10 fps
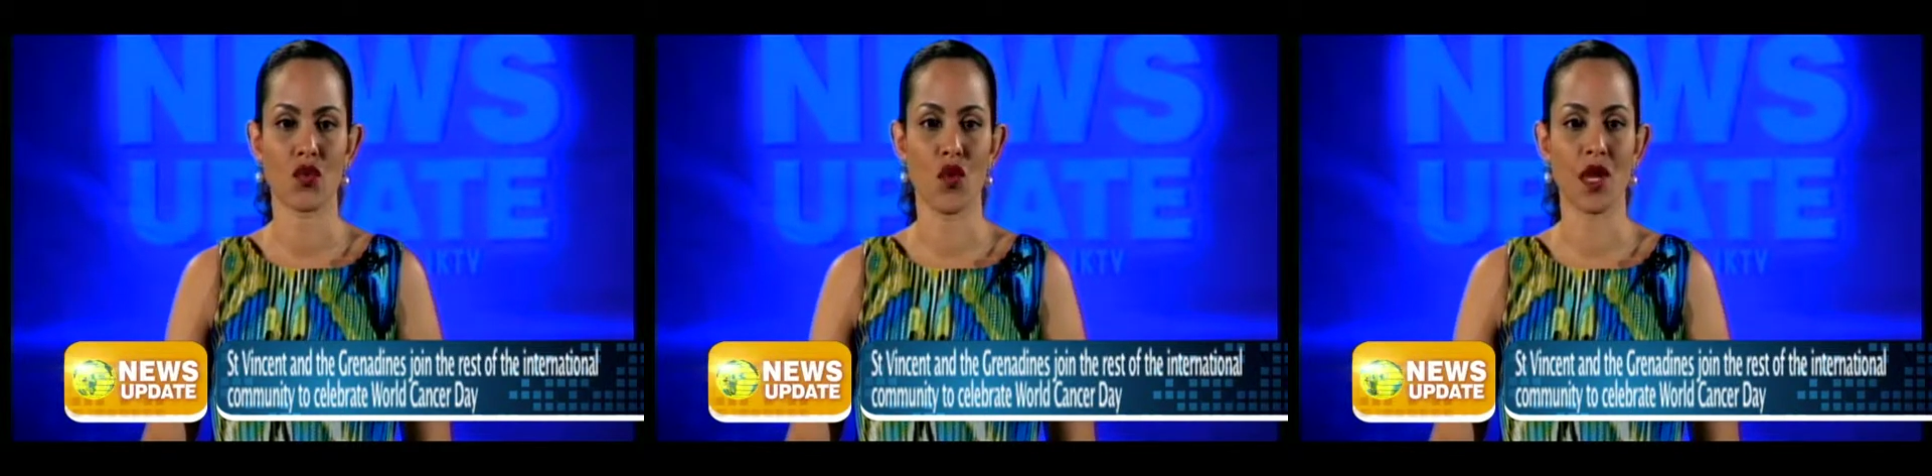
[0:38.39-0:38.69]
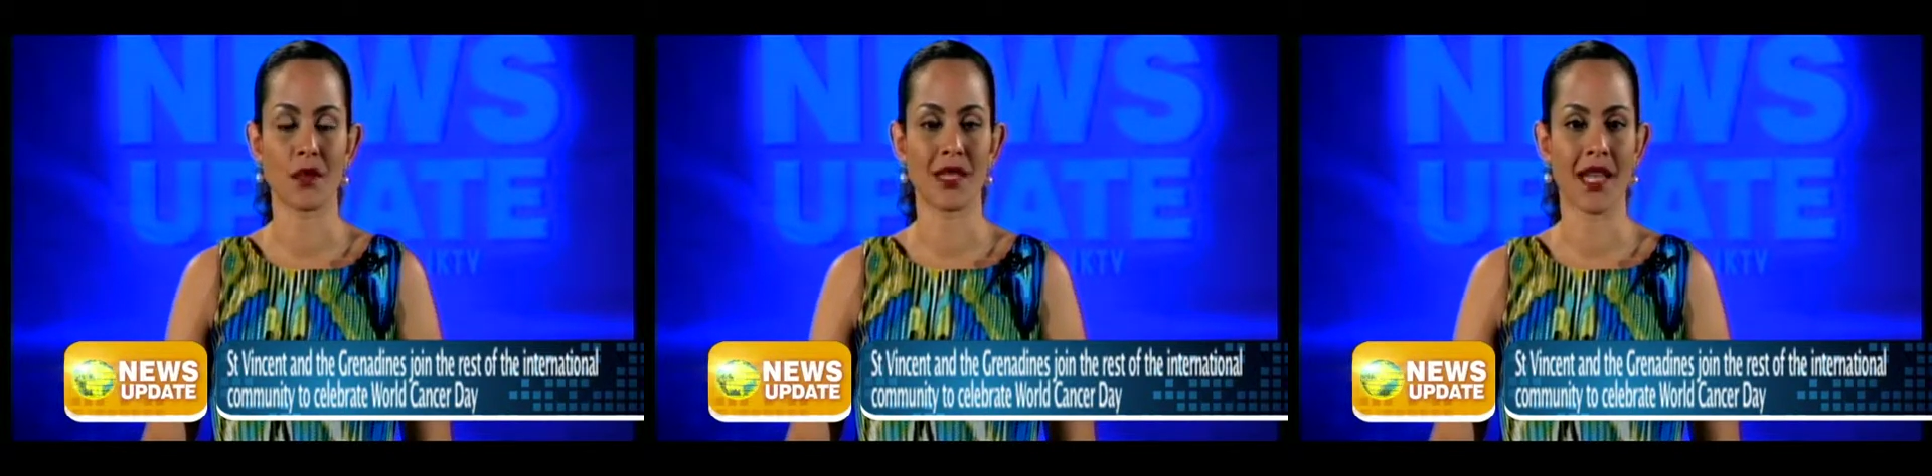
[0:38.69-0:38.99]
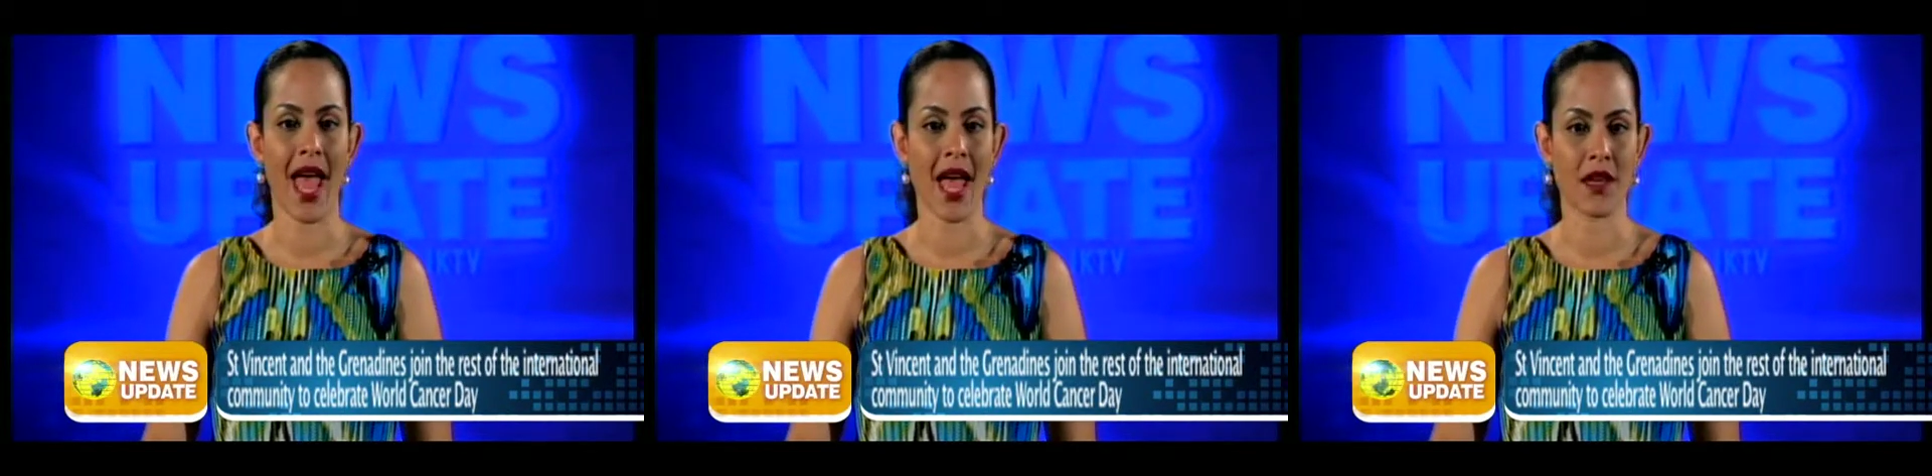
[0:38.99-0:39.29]
Rosamond
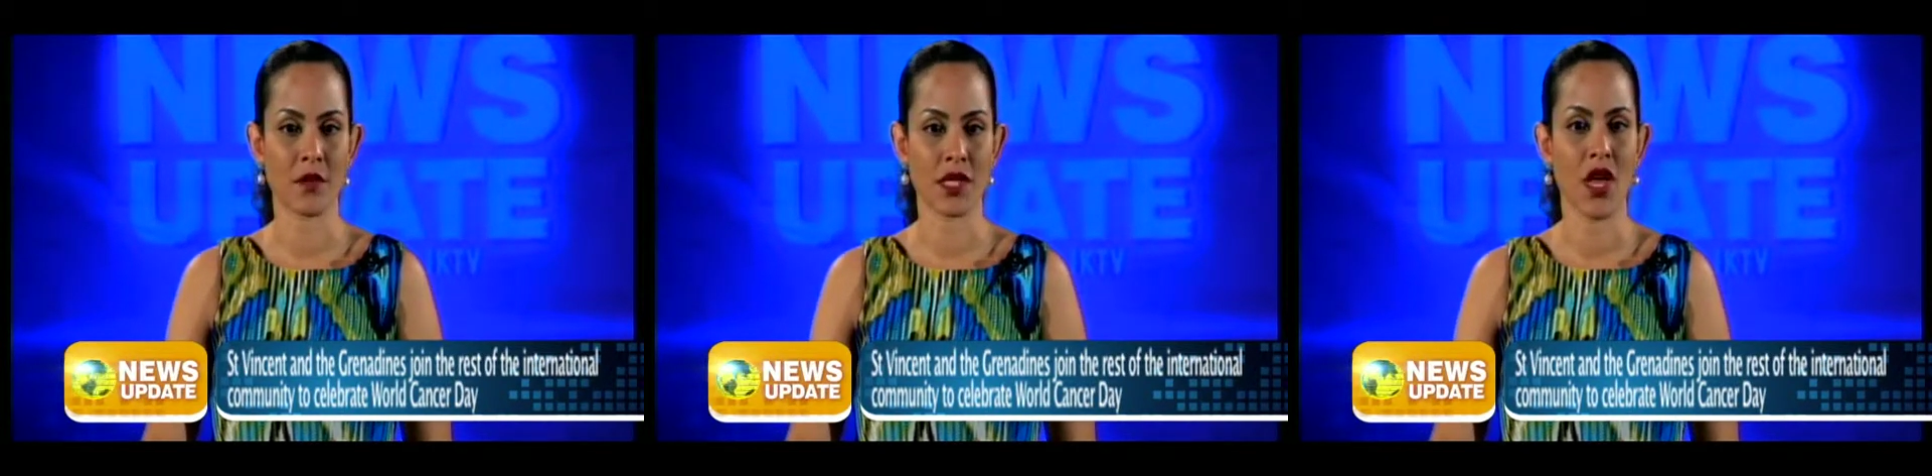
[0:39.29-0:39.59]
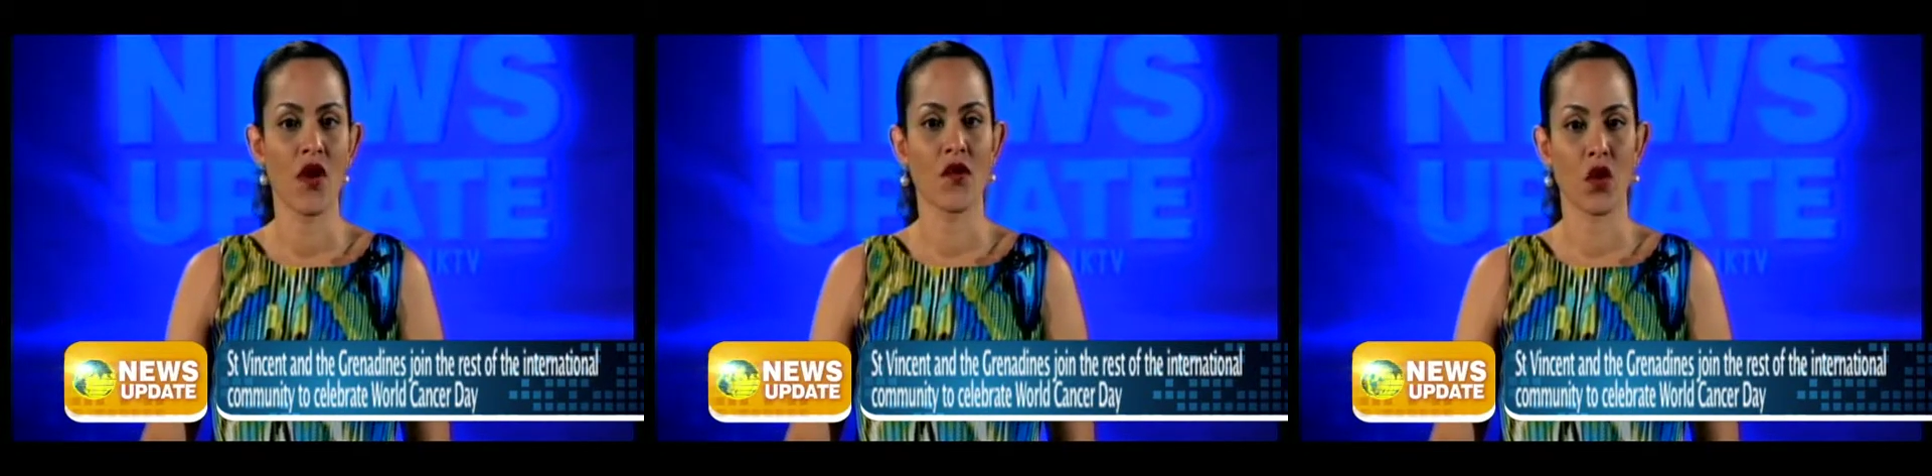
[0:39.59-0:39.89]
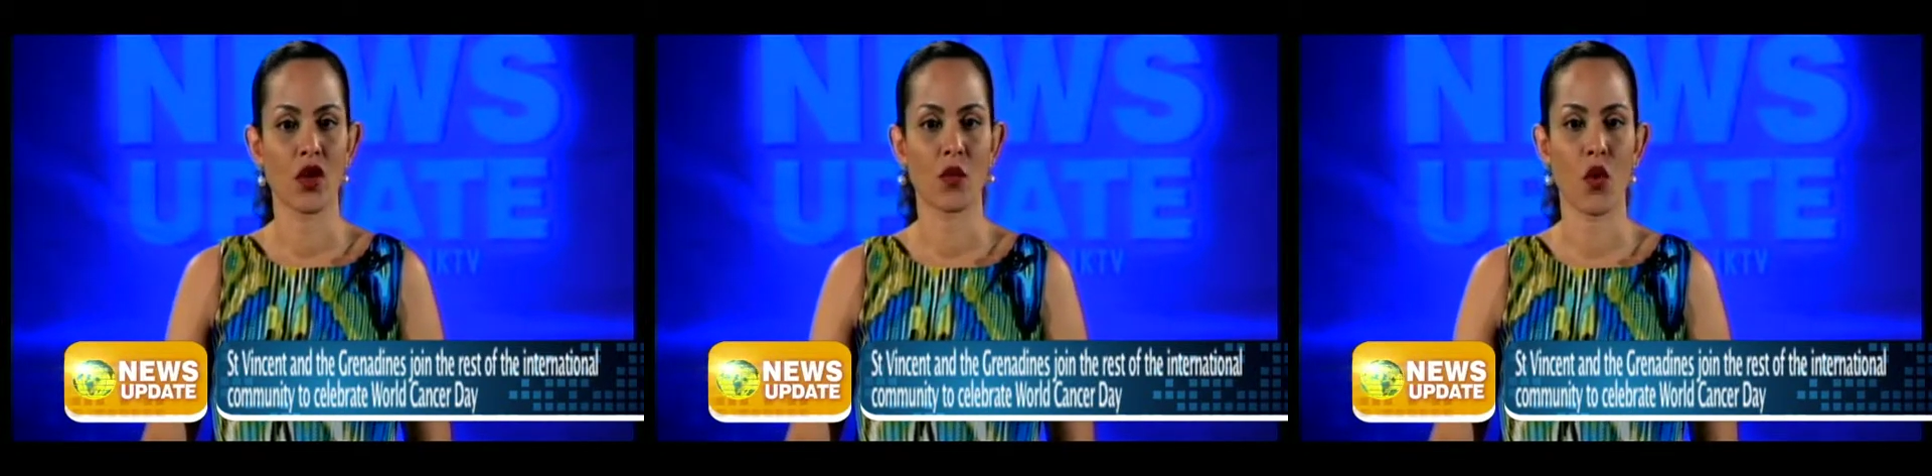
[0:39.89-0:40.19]
Adams,
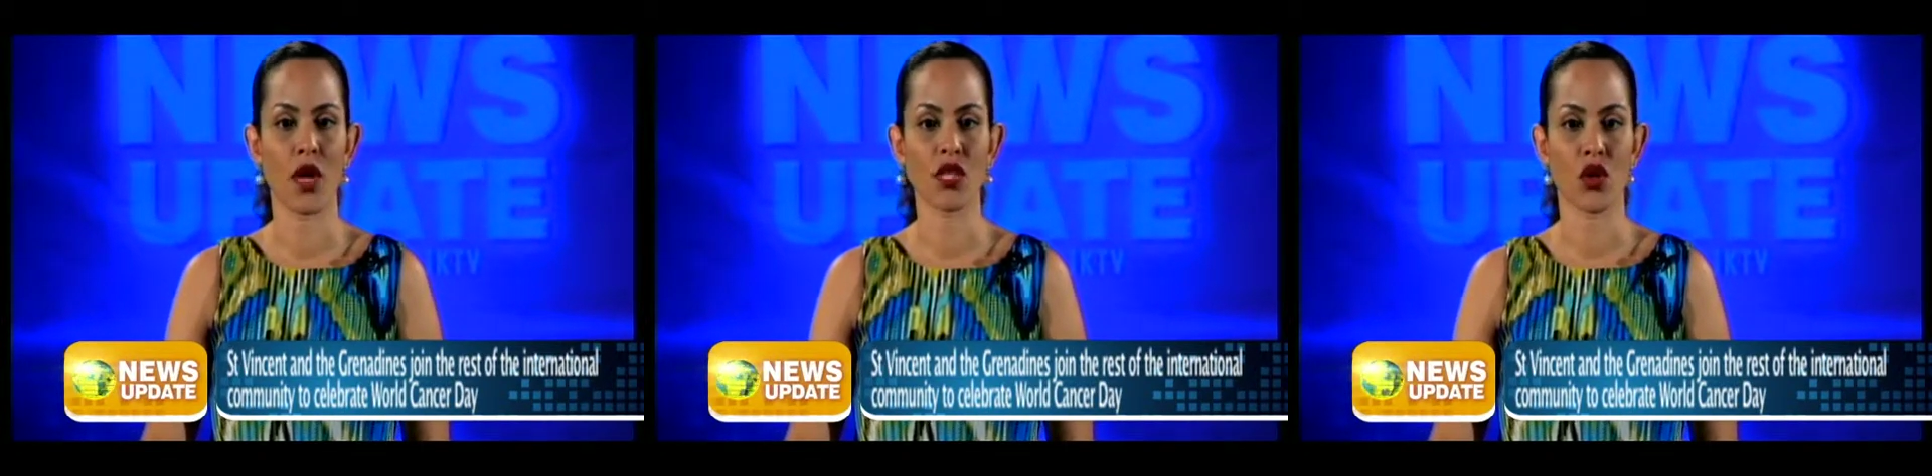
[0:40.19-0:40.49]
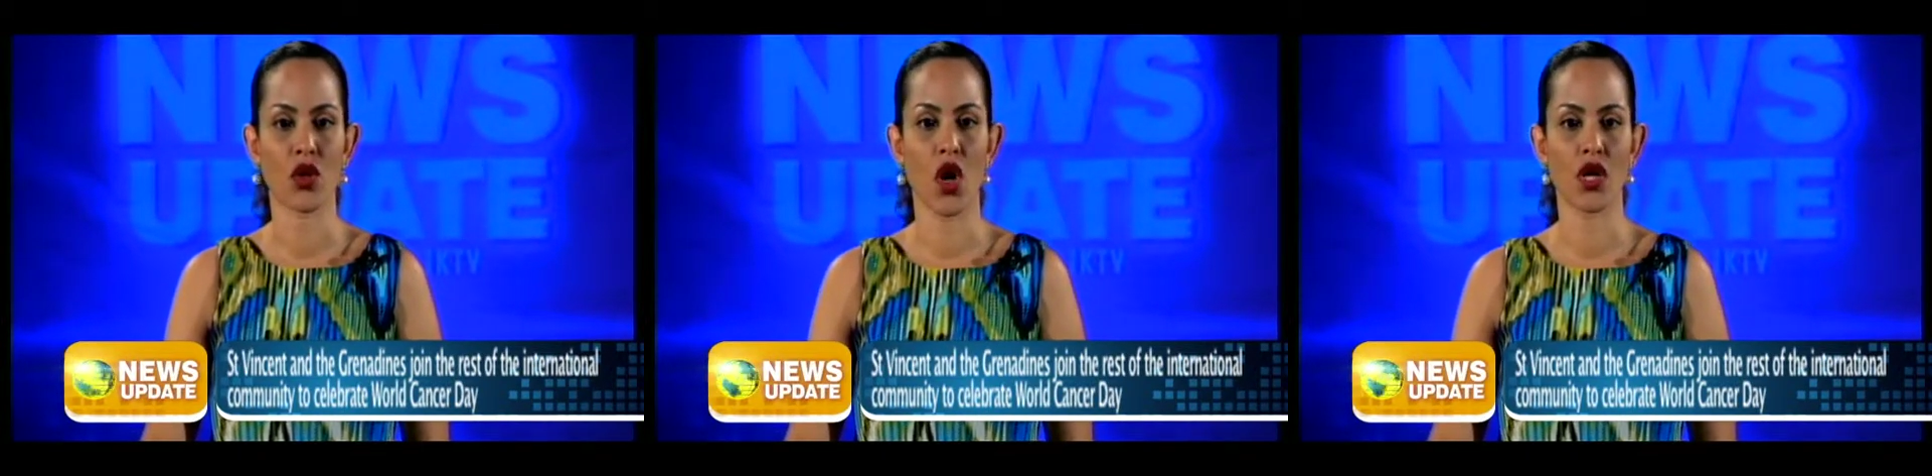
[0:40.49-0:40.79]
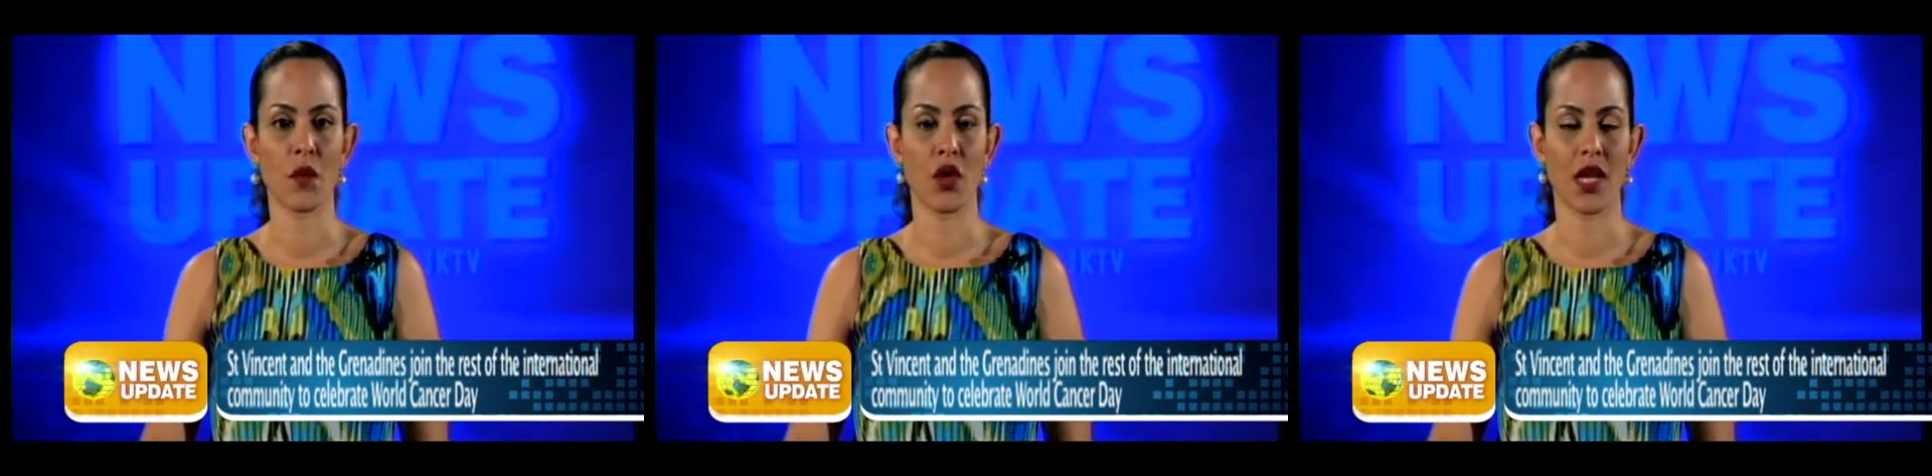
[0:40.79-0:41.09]
focal point on
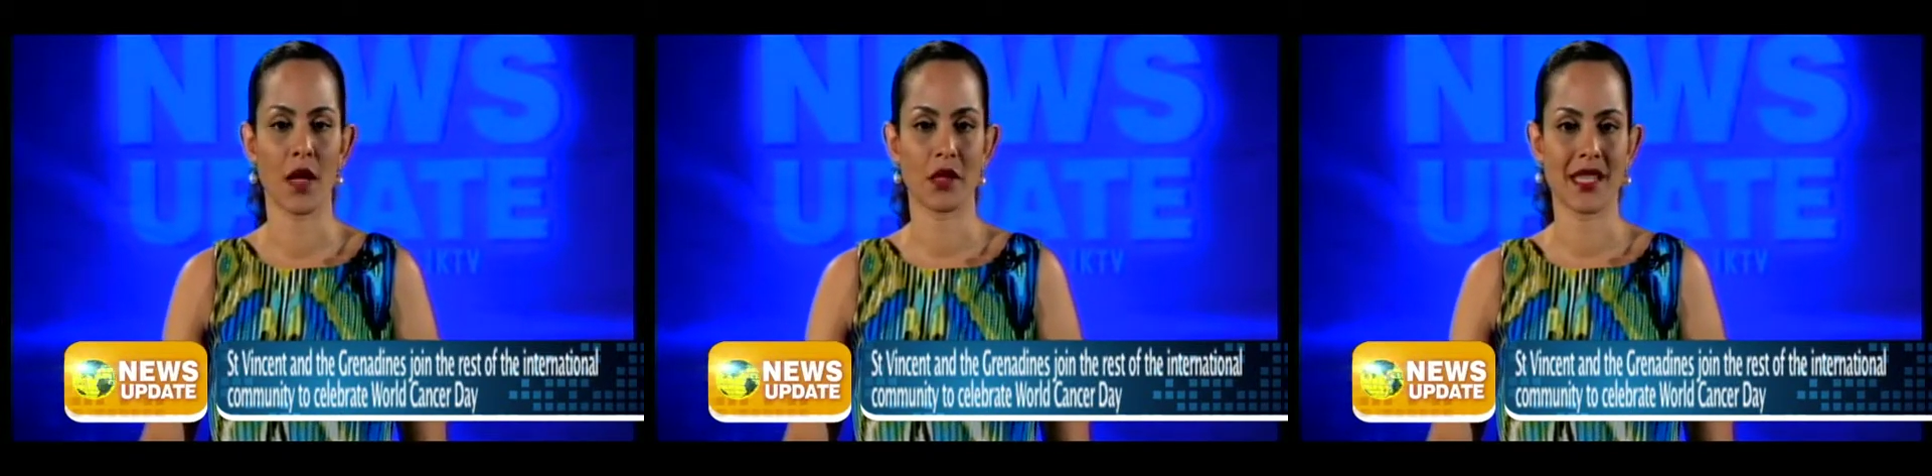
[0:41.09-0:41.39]
non-communicable